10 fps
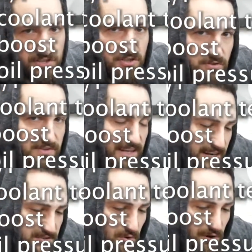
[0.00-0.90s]
/ using it
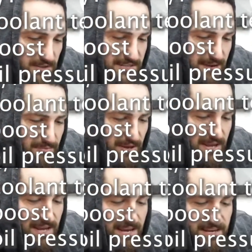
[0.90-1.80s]
as an oil temp
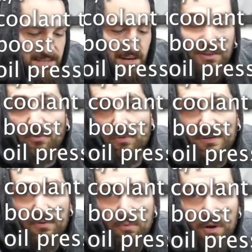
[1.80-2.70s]
is another
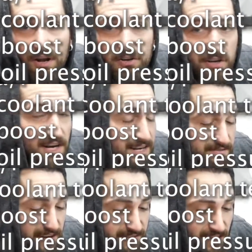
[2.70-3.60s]

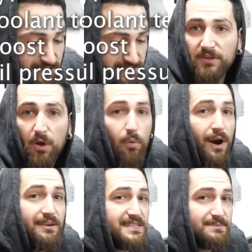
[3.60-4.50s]
$195.
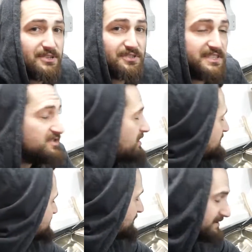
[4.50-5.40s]
Wiring specialties
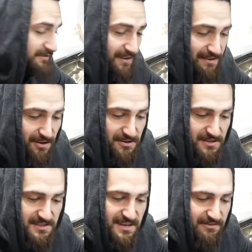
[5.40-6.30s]
harness, that was
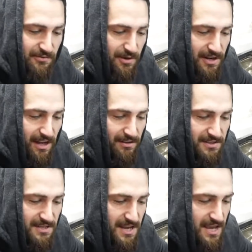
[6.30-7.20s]

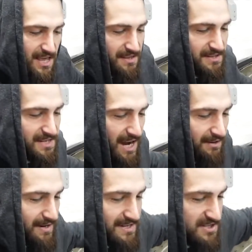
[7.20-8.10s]
$571. The
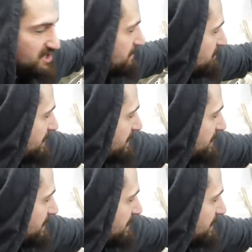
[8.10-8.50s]
Dock Race turbo